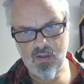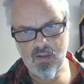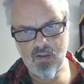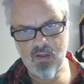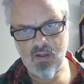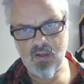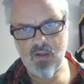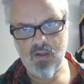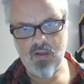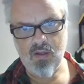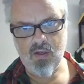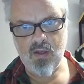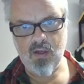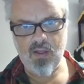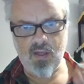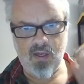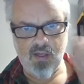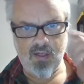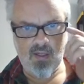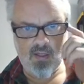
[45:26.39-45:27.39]
I
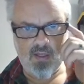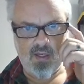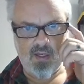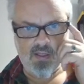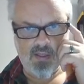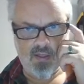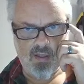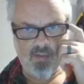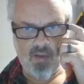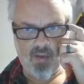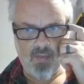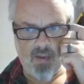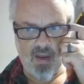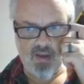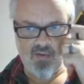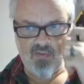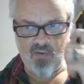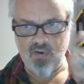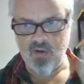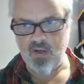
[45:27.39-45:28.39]
think I did get something back
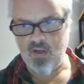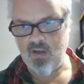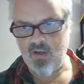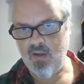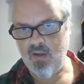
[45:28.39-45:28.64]
for it.